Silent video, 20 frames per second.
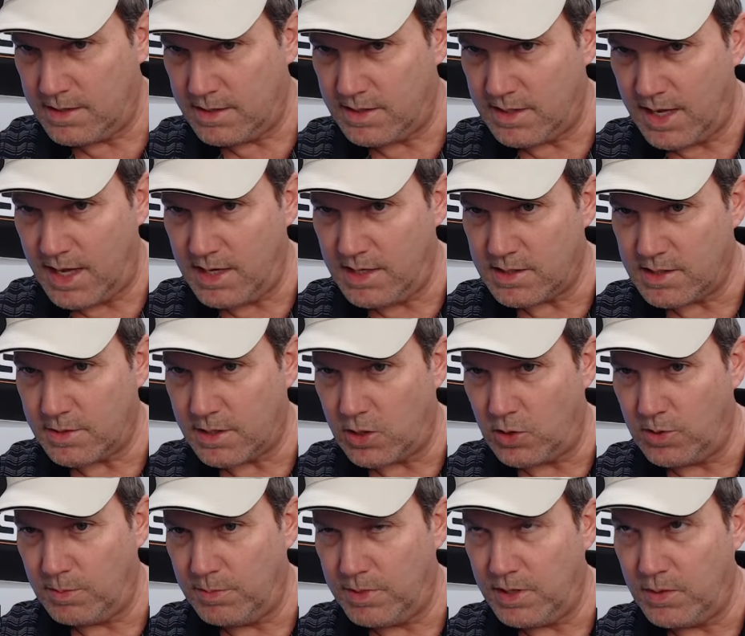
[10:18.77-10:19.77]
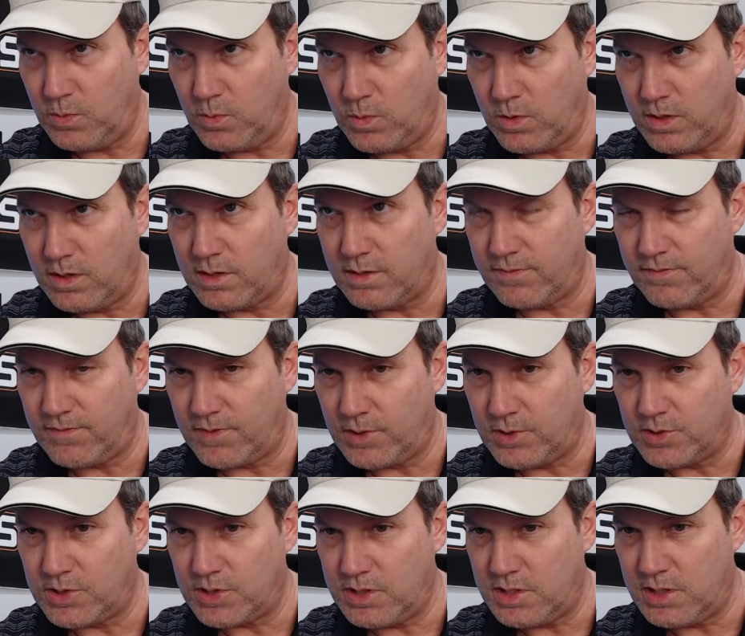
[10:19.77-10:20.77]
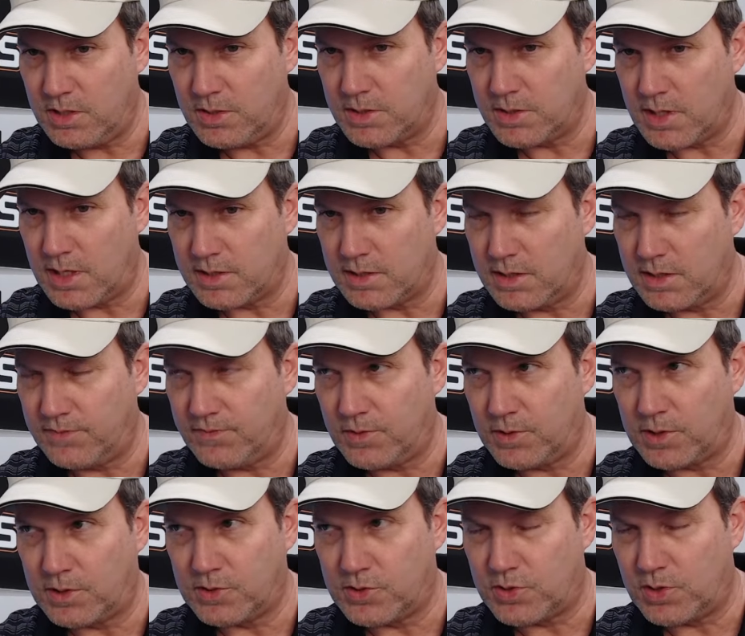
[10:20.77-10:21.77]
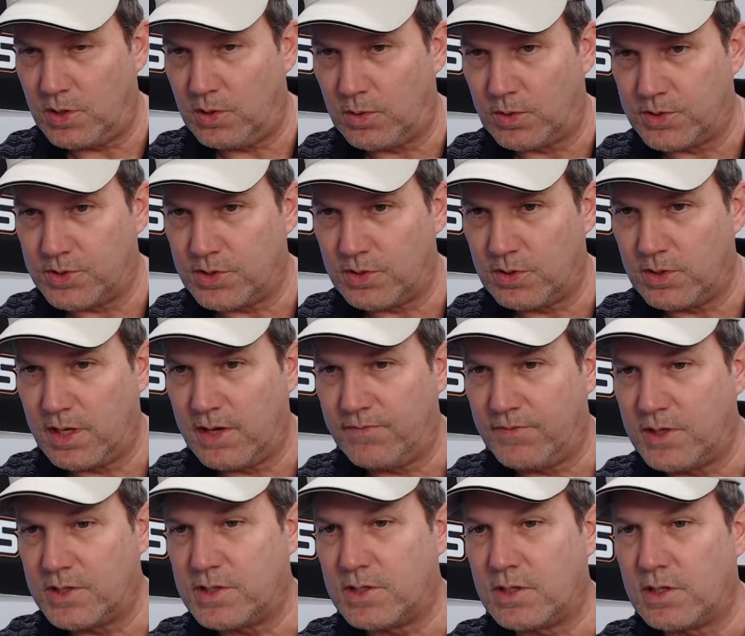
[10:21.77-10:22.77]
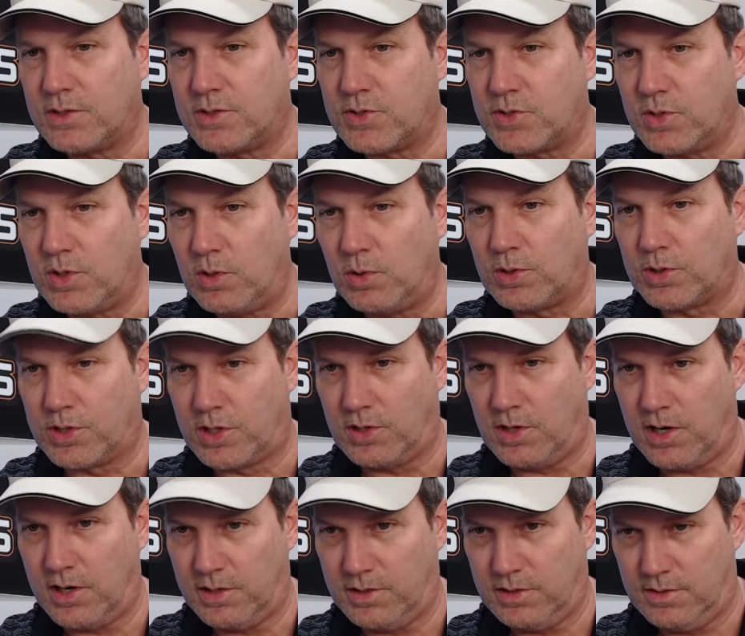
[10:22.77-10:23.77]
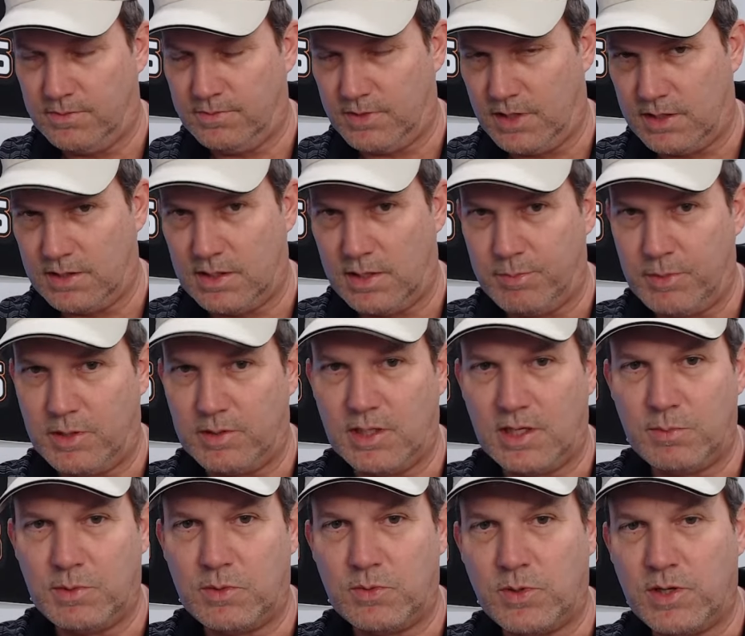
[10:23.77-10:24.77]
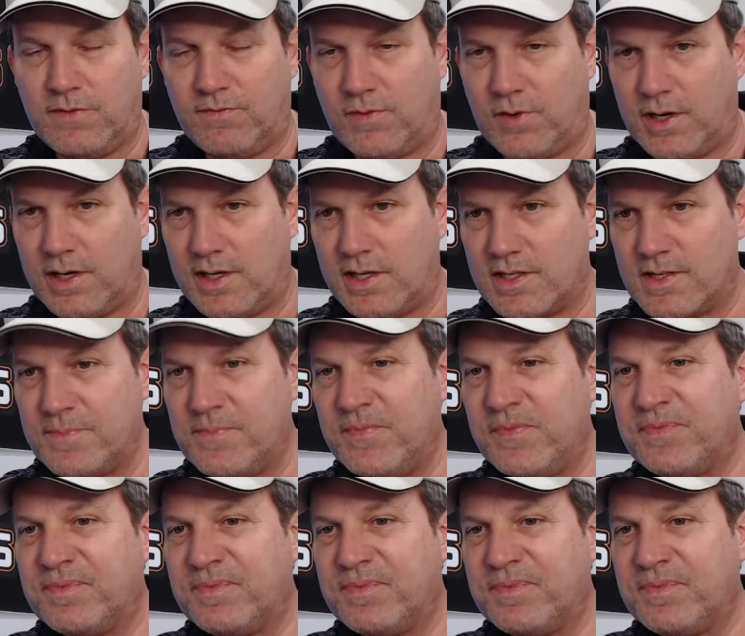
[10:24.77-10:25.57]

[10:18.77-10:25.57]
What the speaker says: That is going to be one of the first years, I think, for controller. So if it's a controller cart, let me rephrase.